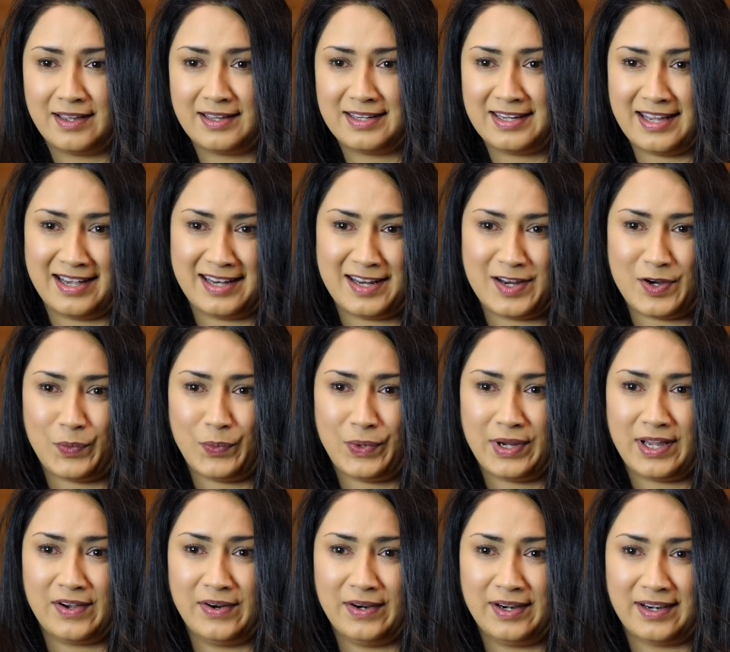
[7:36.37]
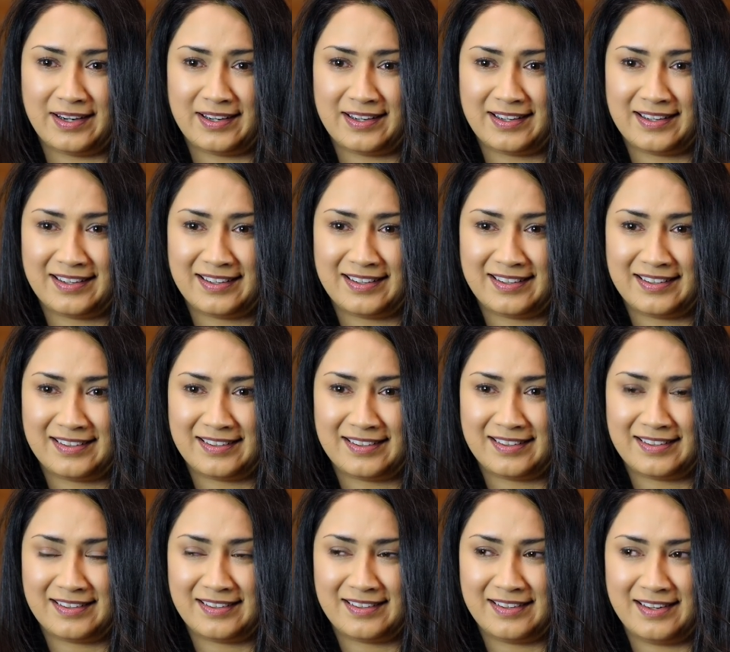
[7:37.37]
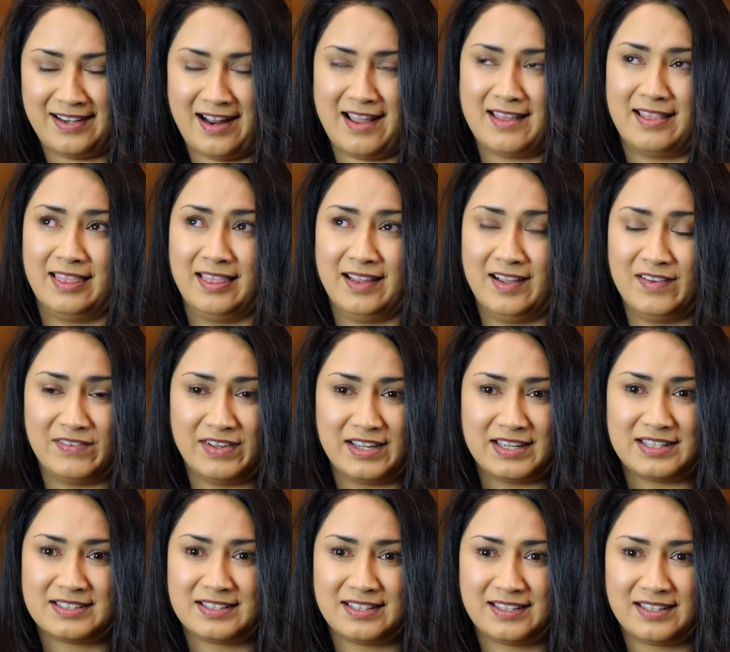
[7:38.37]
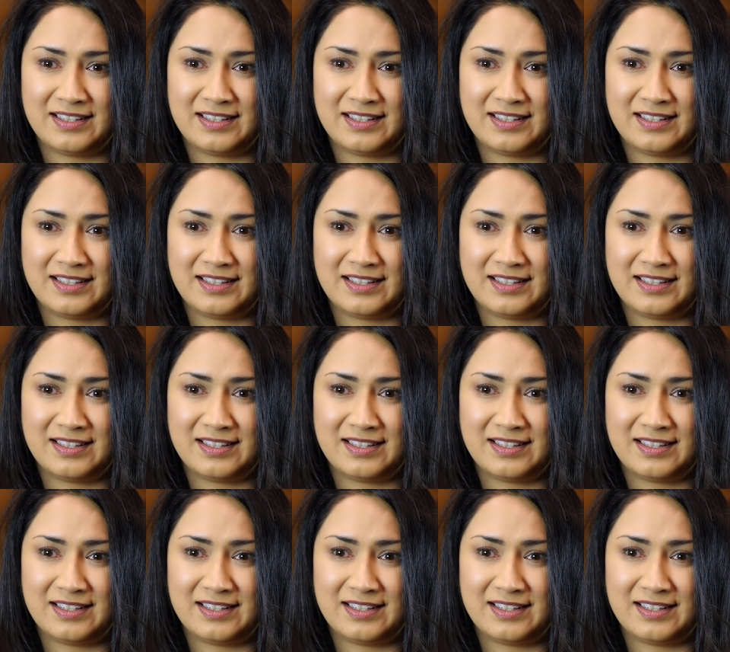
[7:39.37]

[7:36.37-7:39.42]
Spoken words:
And yet here we are, and I love it.